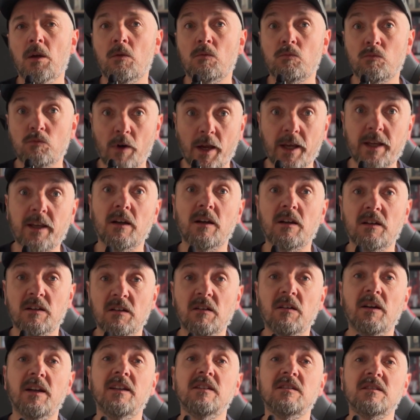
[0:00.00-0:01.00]

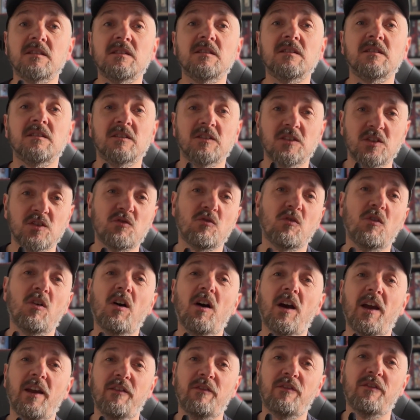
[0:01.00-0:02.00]
recognize the
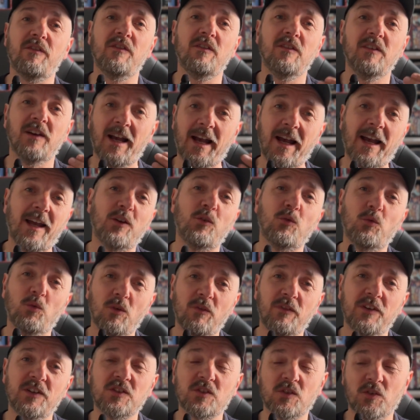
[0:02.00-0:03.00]
drive and all of
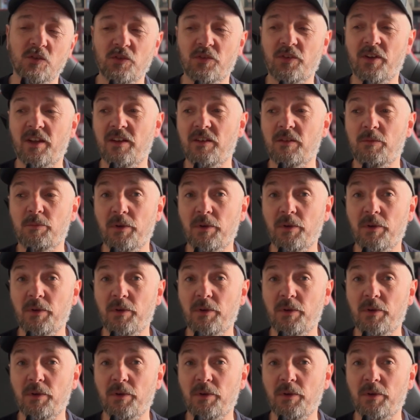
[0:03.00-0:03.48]
its contents.